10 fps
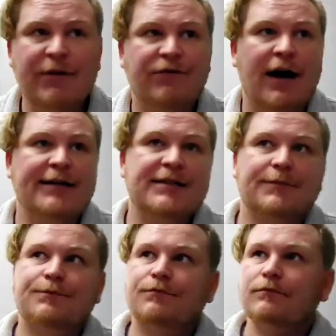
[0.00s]

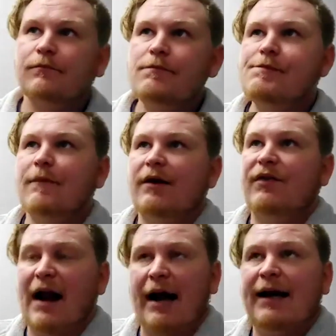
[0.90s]
advice
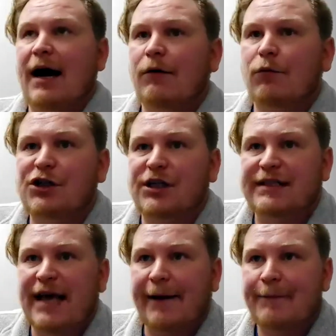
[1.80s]
that I got, which
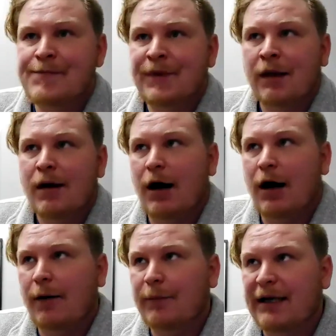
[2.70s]
is that
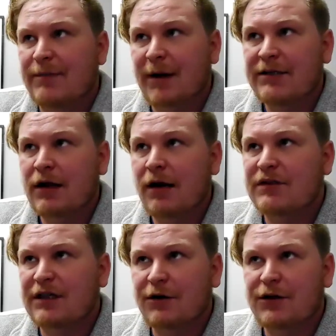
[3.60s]
it depends on how
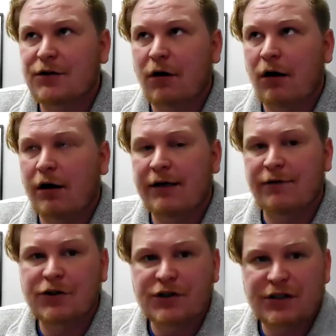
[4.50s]
serious you are on it. If
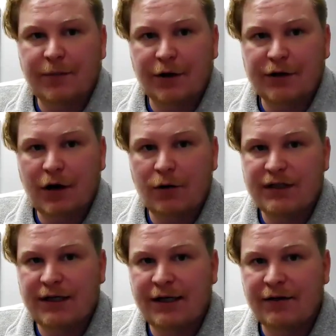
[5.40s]
you're just dipping your toes
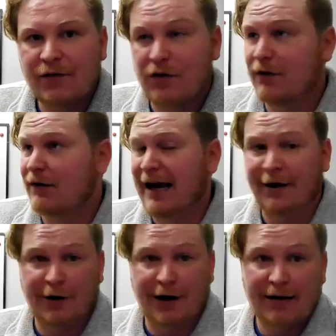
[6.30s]
in it,
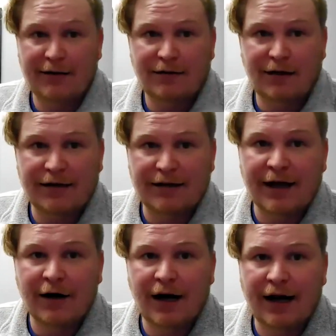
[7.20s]
internet. Like the
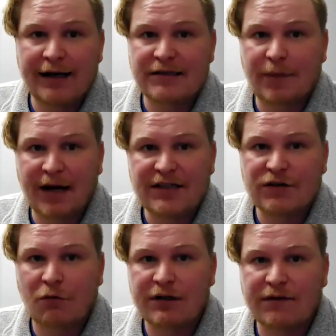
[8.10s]
internet is the best
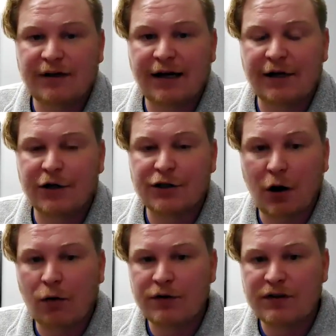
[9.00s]
source of getting your
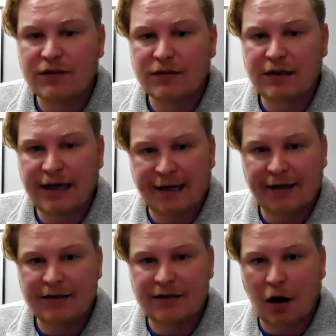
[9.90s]
toes
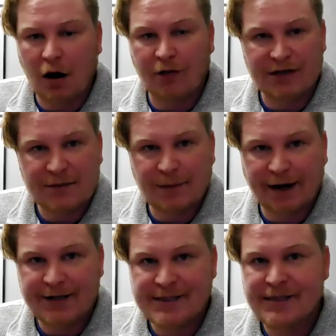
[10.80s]
in on this
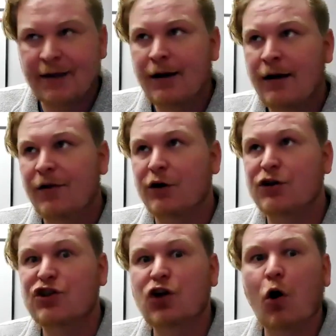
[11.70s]
space.
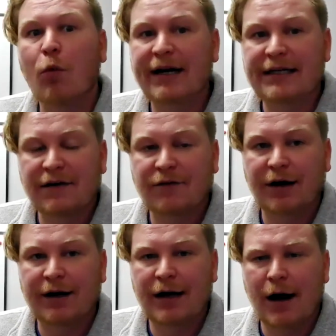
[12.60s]
There's so many different